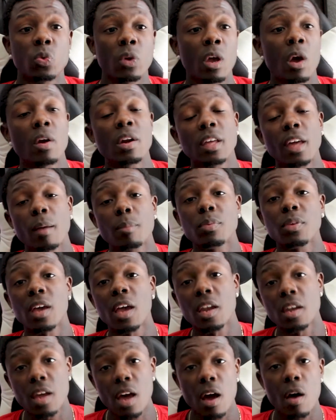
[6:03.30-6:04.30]
we already got
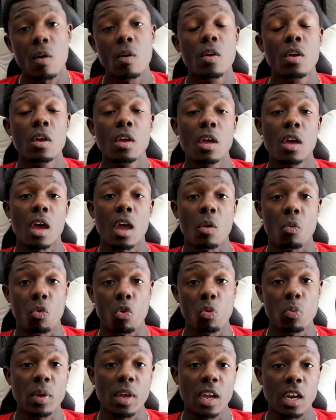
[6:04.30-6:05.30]
planned out and
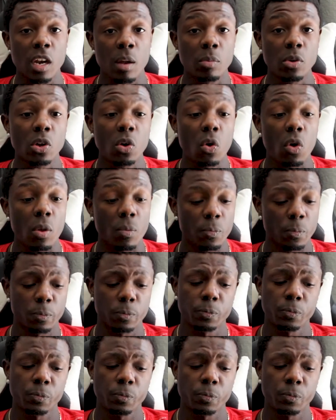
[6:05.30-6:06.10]
we'll be end up doing.